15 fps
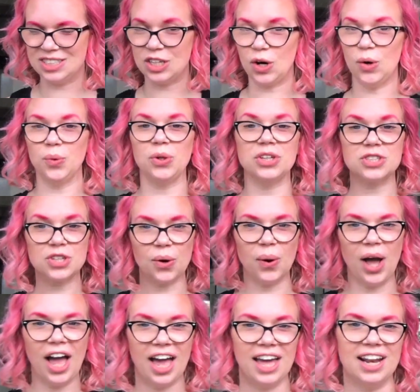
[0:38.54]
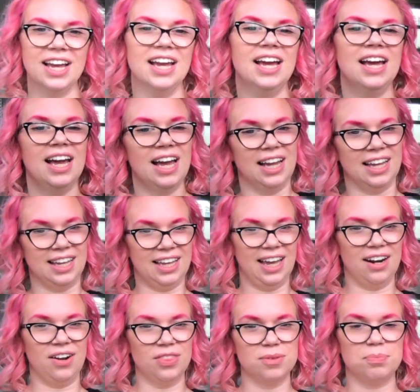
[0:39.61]
So let's go ahead,
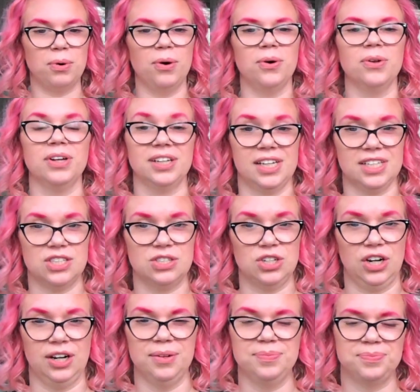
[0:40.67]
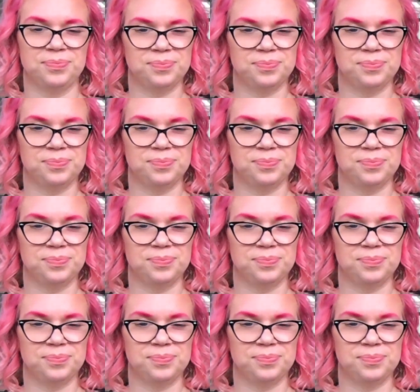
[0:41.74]
get on the pole and get started.